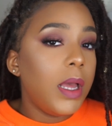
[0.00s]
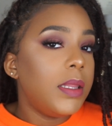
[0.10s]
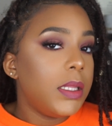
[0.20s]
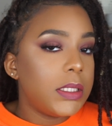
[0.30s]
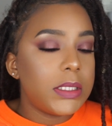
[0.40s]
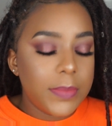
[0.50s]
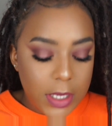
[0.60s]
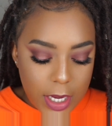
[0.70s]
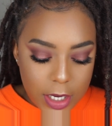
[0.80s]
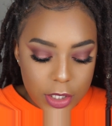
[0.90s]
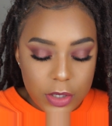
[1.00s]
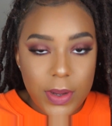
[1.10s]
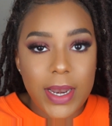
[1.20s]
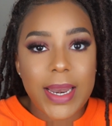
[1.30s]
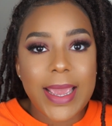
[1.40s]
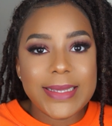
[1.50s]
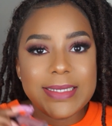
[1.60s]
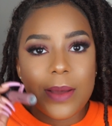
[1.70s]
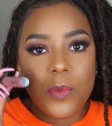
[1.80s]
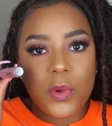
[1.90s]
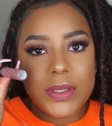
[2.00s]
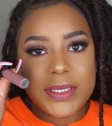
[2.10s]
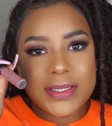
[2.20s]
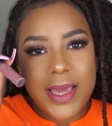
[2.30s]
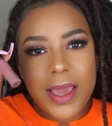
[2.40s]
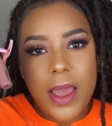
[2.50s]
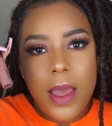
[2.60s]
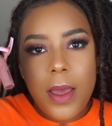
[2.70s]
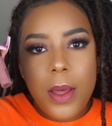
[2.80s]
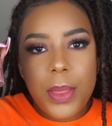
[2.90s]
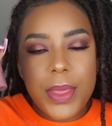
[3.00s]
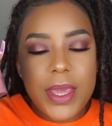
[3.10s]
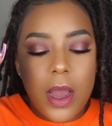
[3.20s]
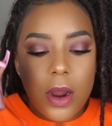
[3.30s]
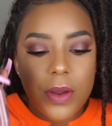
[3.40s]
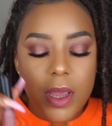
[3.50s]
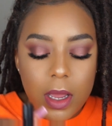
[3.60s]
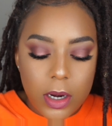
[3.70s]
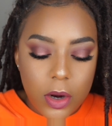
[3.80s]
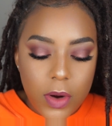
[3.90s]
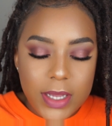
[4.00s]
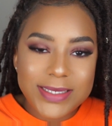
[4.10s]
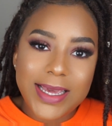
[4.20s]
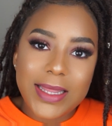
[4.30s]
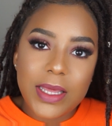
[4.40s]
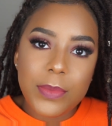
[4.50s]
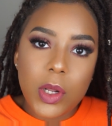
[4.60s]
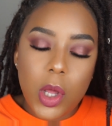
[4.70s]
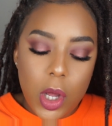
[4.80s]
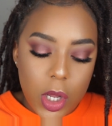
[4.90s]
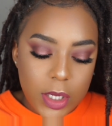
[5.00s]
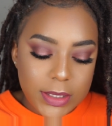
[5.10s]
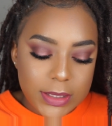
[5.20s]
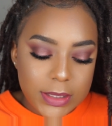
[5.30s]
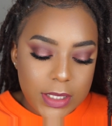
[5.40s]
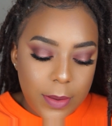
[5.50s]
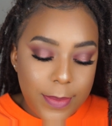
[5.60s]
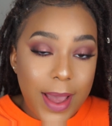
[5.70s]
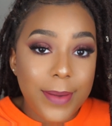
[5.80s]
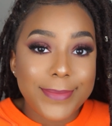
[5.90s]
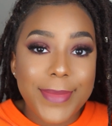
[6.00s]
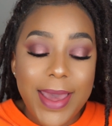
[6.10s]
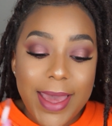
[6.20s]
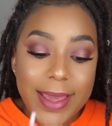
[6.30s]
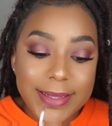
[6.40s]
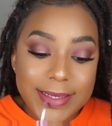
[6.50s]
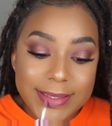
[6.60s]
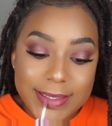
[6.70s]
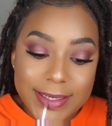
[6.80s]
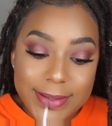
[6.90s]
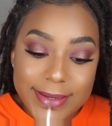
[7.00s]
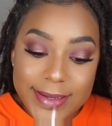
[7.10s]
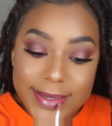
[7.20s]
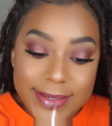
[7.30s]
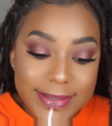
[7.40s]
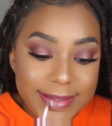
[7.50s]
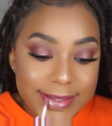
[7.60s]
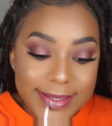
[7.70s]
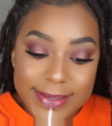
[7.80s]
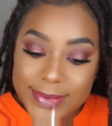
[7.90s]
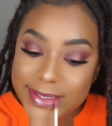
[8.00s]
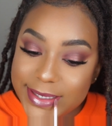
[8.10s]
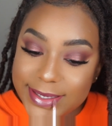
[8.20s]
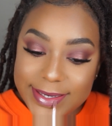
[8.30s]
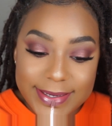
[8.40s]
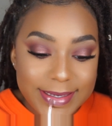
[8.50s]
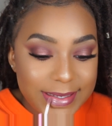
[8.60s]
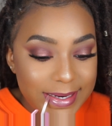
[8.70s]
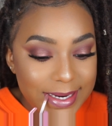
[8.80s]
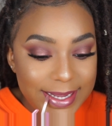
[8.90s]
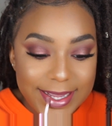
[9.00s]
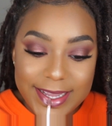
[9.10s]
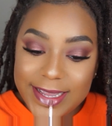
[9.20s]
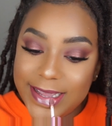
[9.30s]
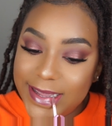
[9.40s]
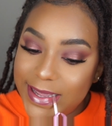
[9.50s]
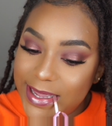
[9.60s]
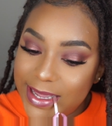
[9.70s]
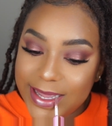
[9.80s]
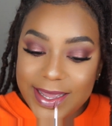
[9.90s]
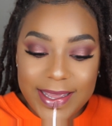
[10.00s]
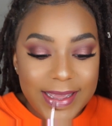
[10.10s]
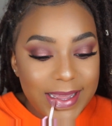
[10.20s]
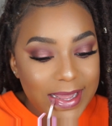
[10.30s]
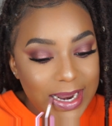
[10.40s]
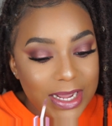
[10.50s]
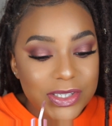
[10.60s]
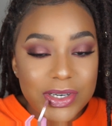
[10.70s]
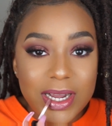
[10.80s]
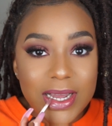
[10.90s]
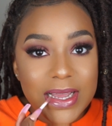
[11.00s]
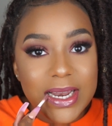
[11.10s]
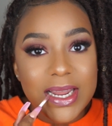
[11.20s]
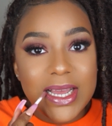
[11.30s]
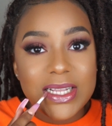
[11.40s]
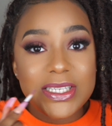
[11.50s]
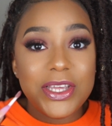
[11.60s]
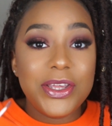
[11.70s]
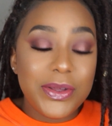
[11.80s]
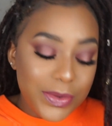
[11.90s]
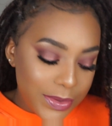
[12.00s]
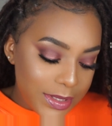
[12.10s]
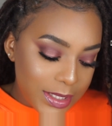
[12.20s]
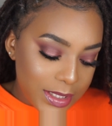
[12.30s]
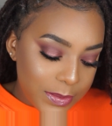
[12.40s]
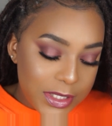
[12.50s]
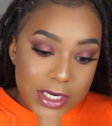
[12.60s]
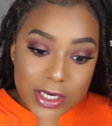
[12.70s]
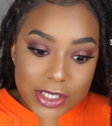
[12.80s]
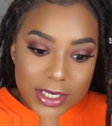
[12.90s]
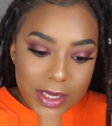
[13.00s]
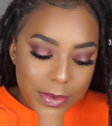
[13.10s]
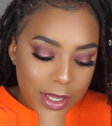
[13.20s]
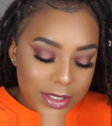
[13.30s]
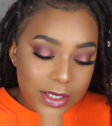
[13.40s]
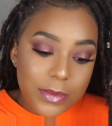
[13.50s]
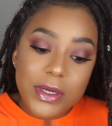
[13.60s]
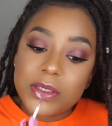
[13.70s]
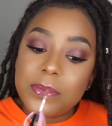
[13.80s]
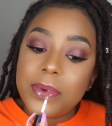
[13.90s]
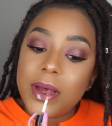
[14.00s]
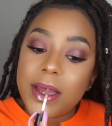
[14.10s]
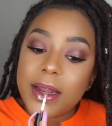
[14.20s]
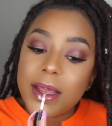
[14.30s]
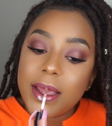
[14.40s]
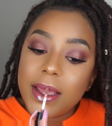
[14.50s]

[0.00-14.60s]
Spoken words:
I think that's something I could do. And next I'm going to take the Ariana Grande lip gloss by MAC. This is limited edition, and I try not to use this limited edition lip gloss so much, but